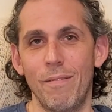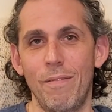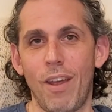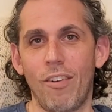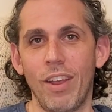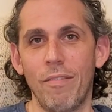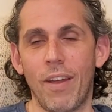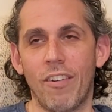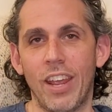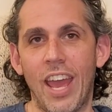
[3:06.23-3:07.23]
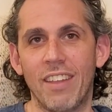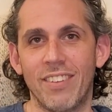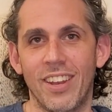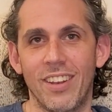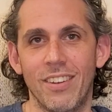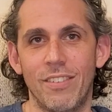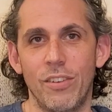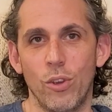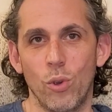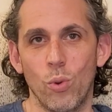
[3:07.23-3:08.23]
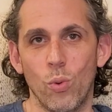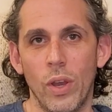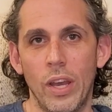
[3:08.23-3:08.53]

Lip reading: very, very hesitant to